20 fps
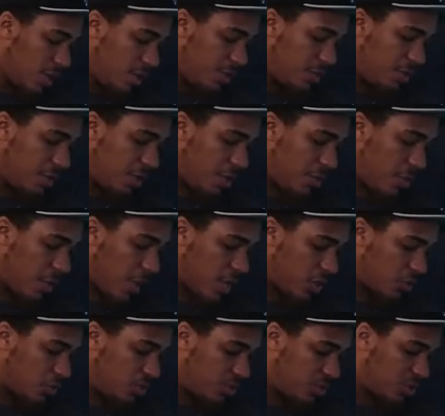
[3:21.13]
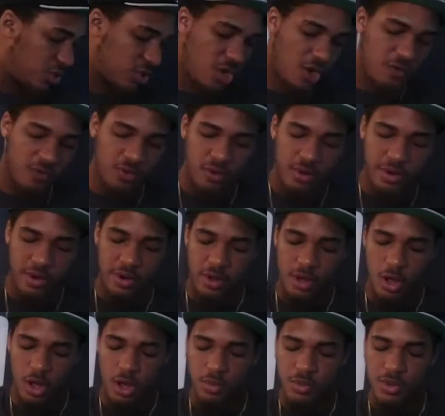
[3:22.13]
the Max Boost cover art
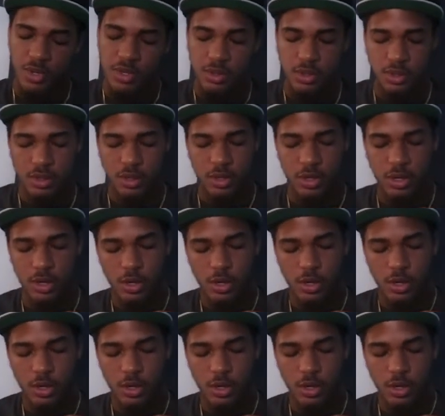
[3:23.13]
comic,